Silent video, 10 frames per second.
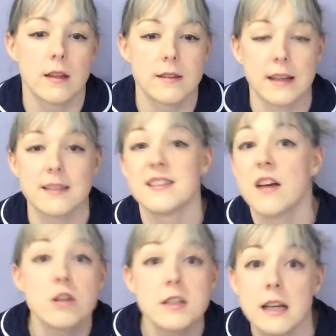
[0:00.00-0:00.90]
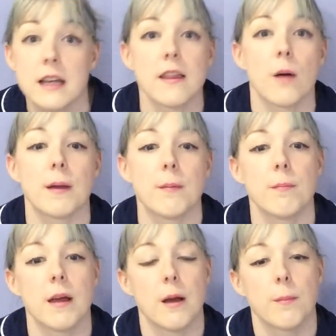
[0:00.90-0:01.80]
dexterity.
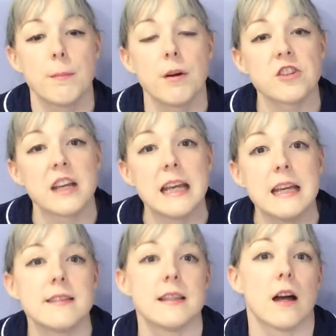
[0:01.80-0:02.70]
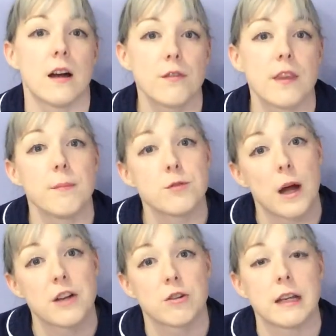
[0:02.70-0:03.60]
It'll be much easier for them to
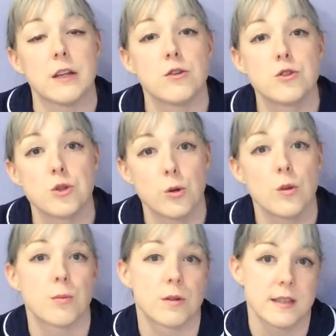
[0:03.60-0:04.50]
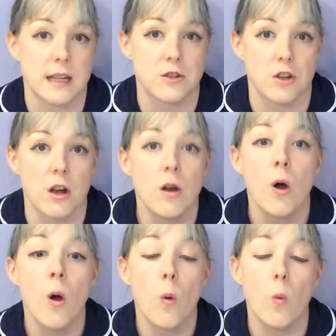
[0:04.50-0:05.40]
actually do the procedure
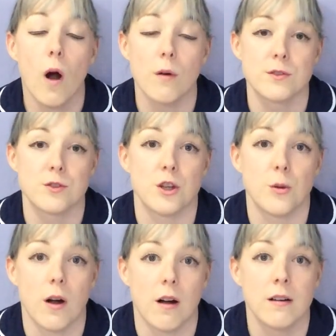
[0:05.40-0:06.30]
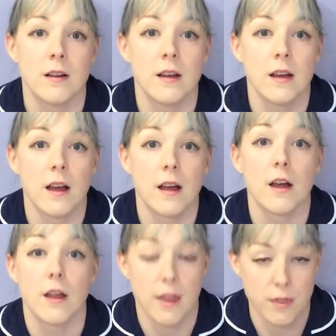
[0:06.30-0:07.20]
whilst you are
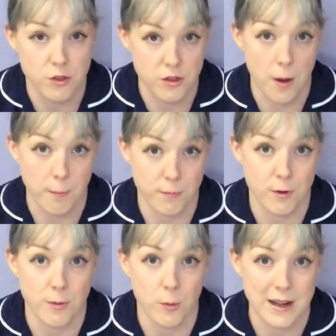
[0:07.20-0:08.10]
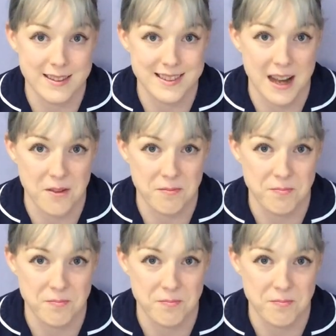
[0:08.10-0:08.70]
numb from the waist down.